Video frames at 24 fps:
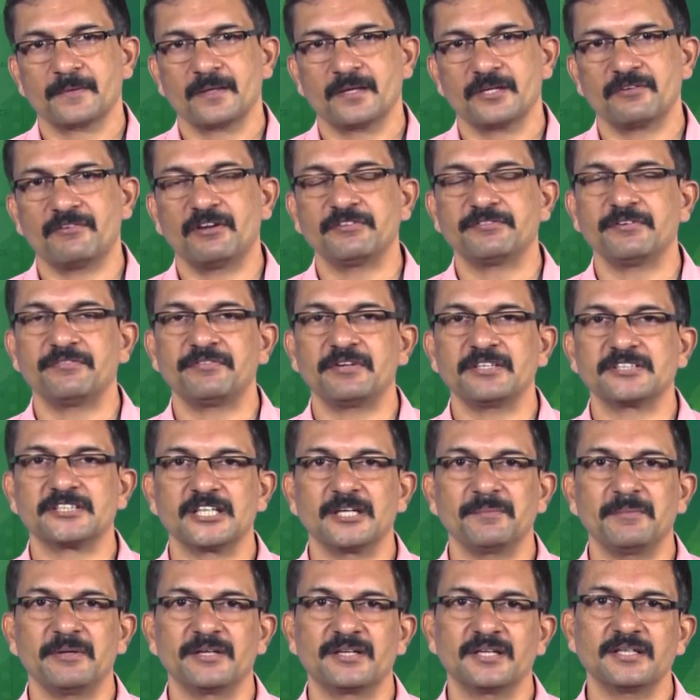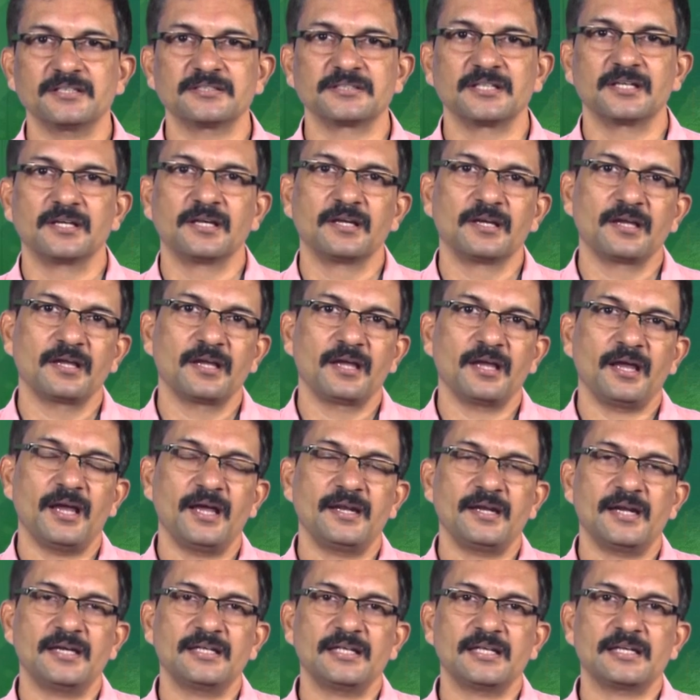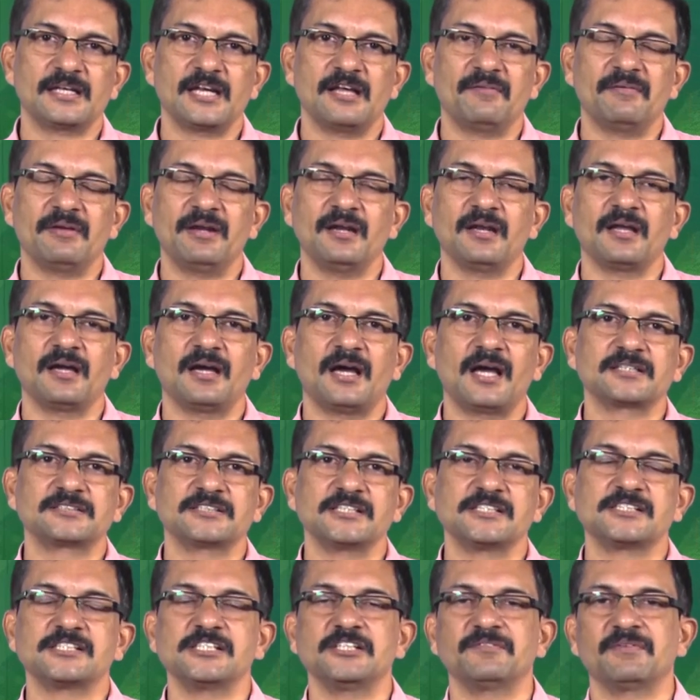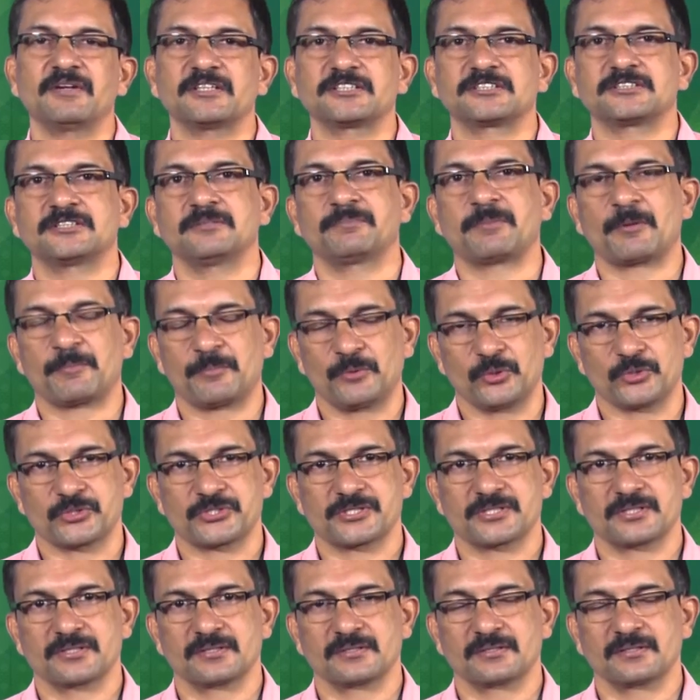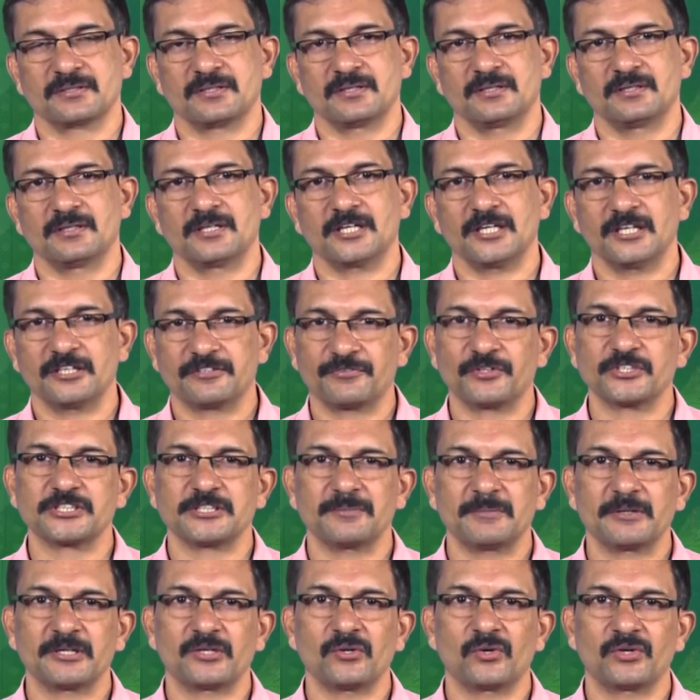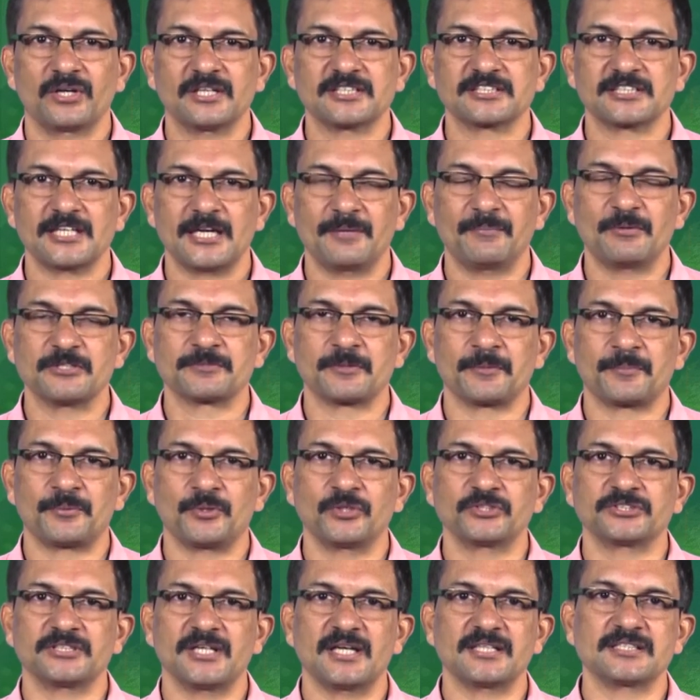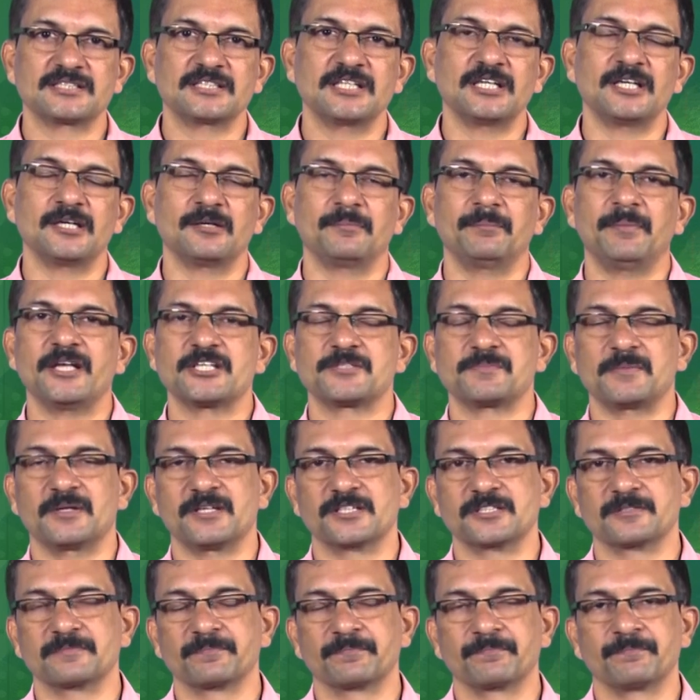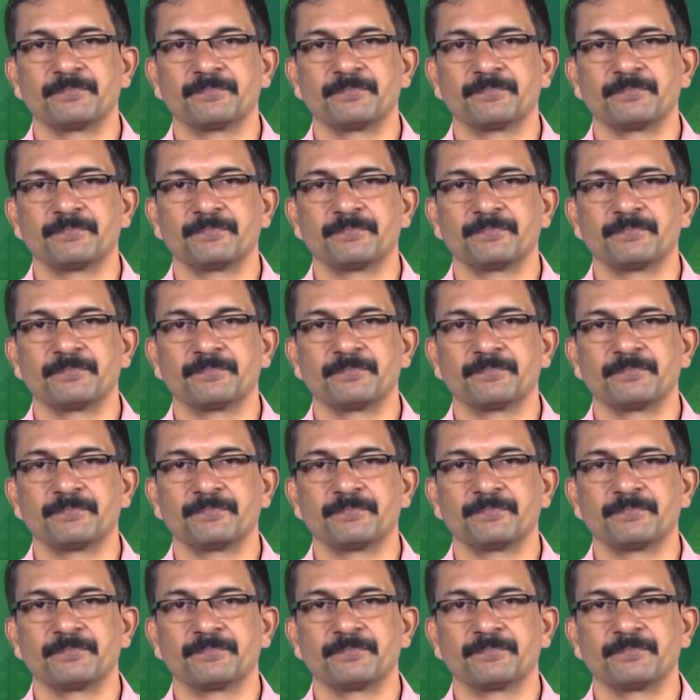150 centimeters, and at that level RCC was proposed. Reinforced cement concrete slab was proposed as the basement,